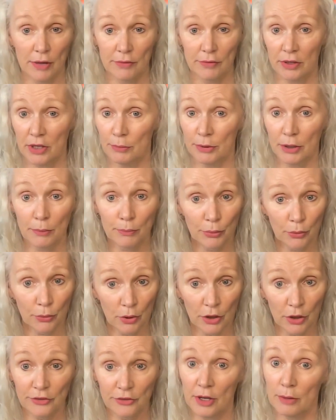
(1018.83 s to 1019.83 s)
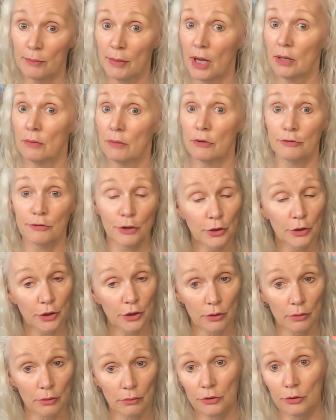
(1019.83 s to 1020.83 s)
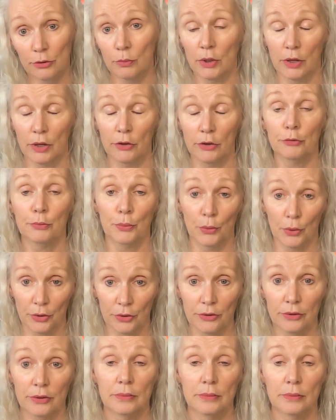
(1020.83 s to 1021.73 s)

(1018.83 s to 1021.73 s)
company boards that might refer you to one of those boards.